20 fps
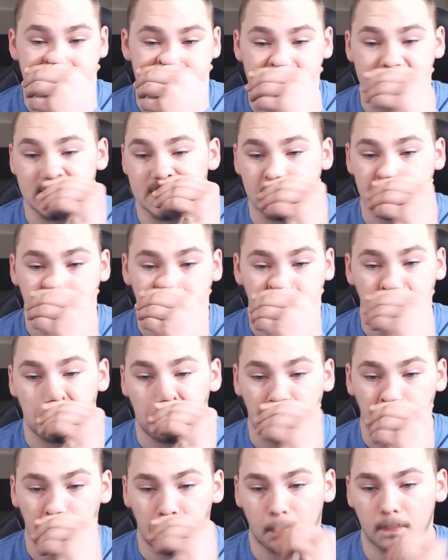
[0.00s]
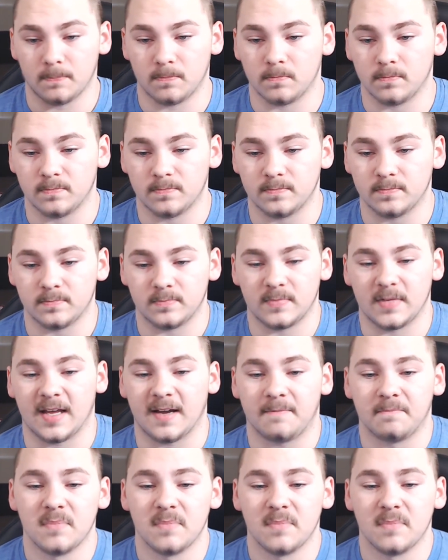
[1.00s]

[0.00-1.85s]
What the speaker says: it's, yeah.